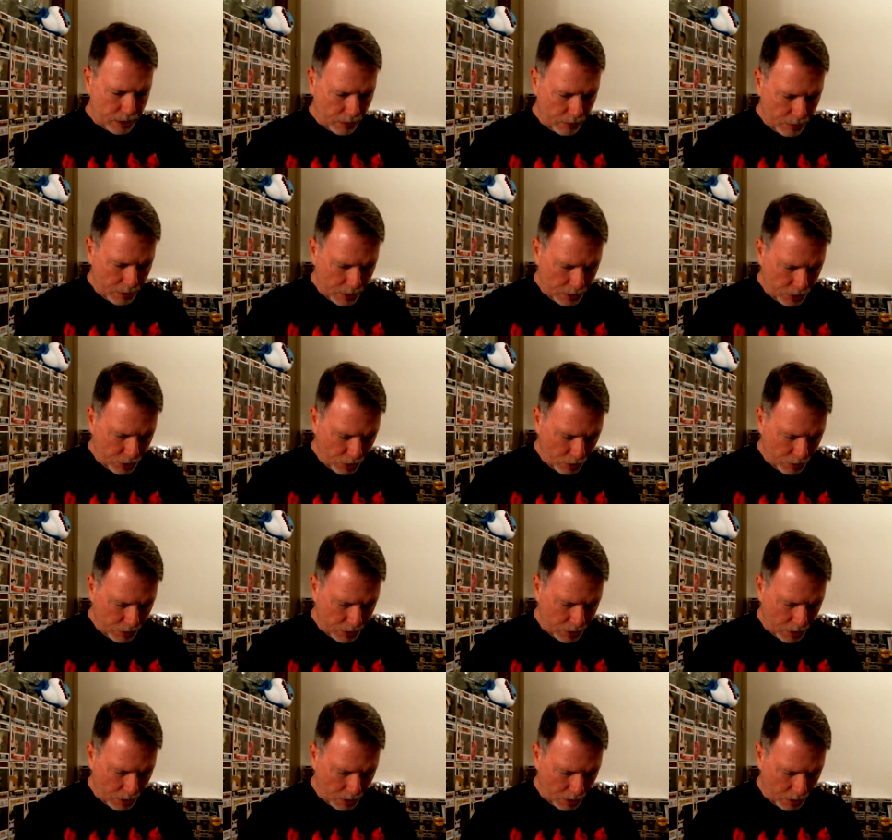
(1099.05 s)
Of, this
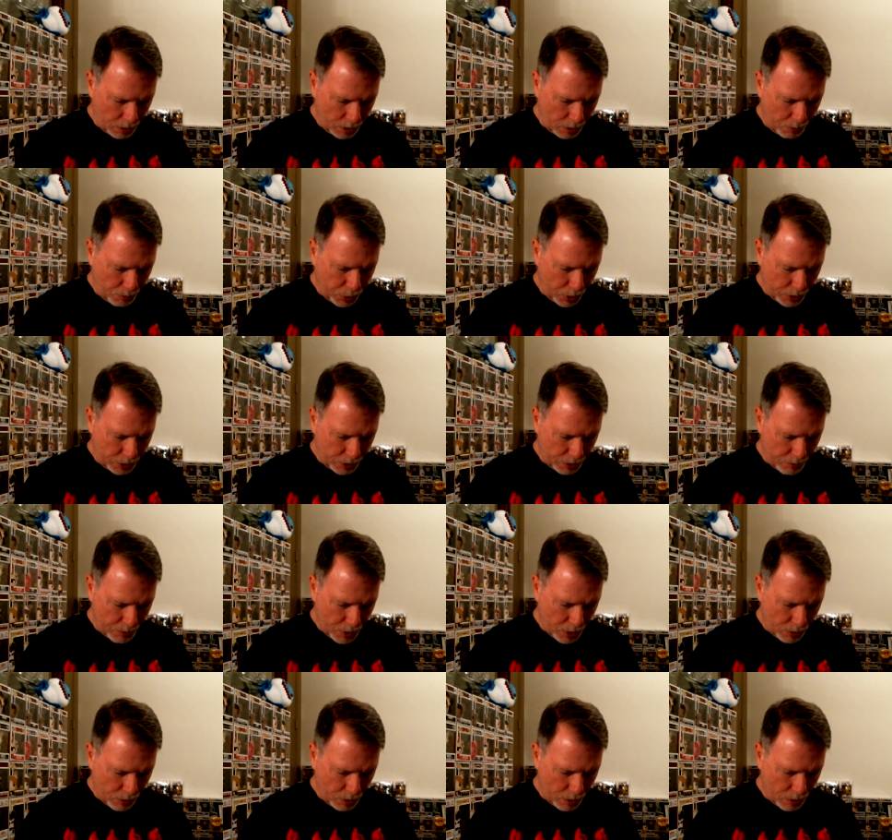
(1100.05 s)
shows the, the Books A
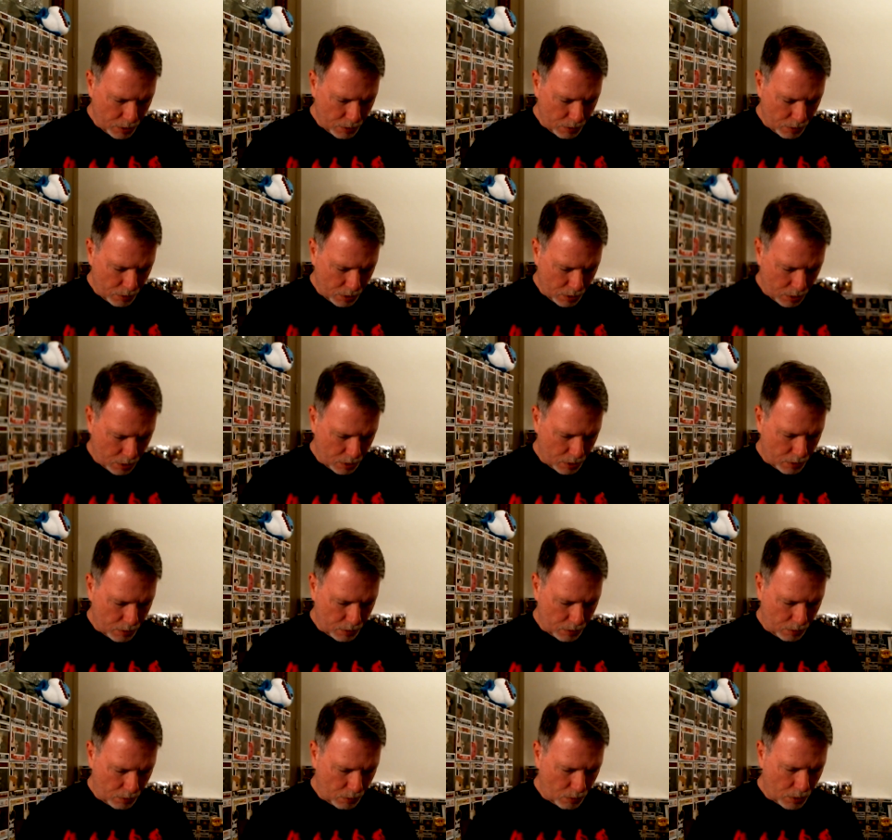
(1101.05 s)
Million uh,
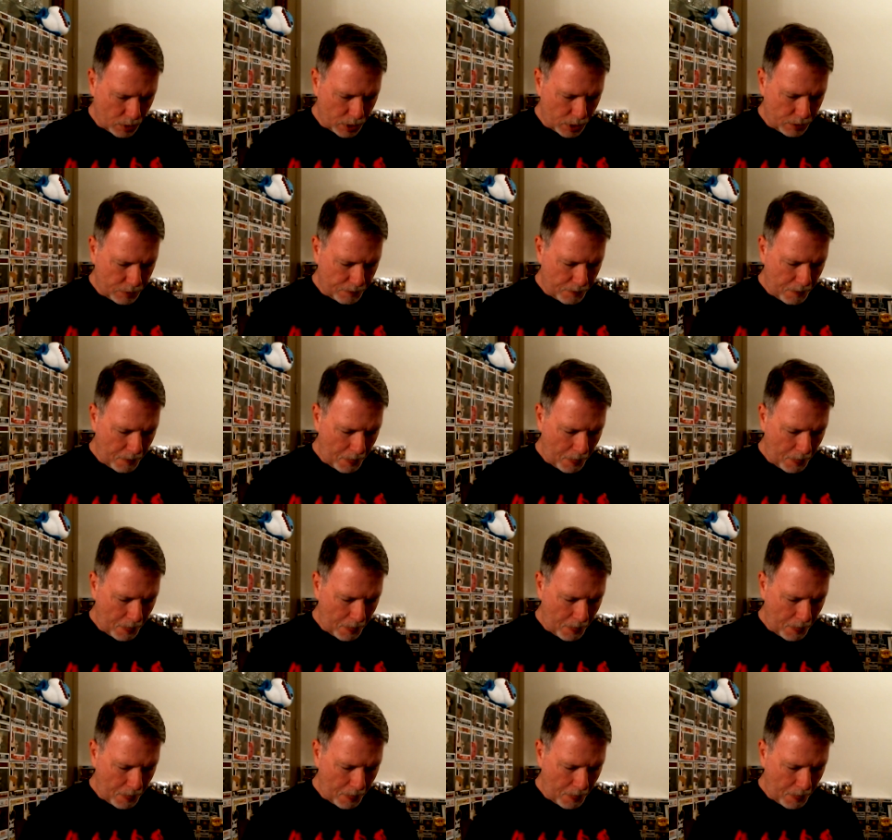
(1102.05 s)
on.